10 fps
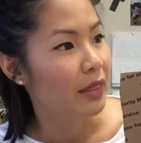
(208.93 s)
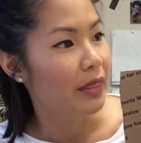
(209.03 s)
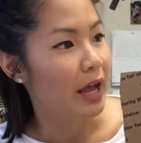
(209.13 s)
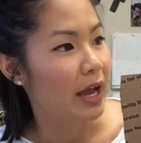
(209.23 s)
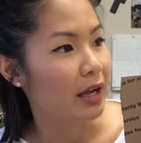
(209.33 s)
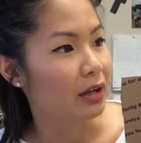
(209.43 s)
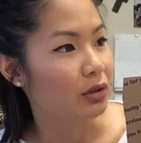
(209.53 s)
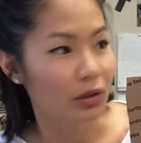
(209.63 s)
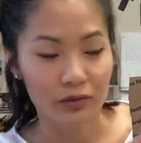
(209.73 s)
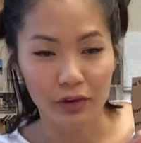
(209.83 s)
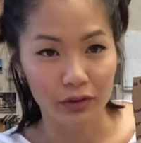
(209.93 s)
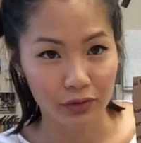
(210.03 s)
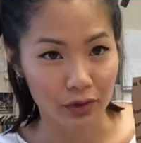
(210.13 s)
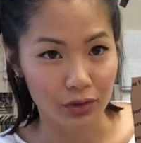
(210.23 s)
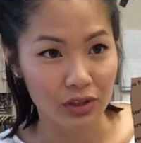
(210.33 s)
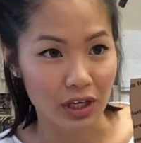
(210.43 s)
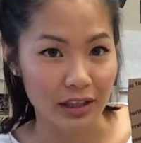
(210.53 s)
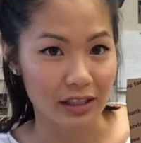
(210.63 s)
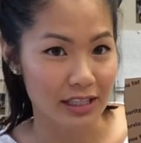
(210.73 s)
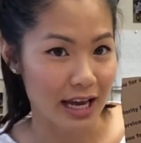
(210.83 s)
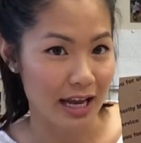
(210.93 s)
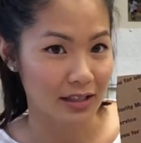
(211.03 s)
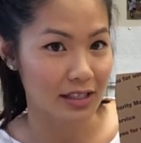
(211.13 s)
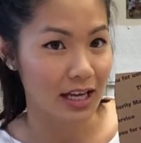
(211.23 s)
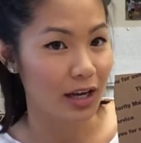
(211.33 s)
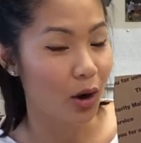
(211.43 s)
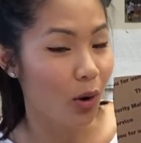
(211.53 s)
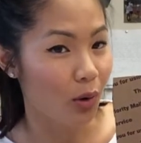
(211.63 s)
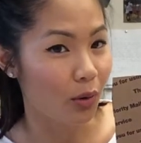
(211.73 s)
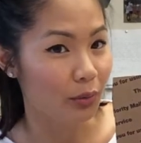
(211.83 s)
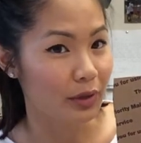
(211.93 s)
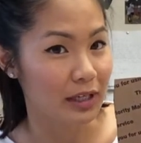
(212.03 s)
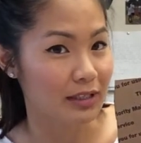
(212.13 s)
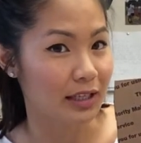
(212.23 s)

they look for food during the day to take home because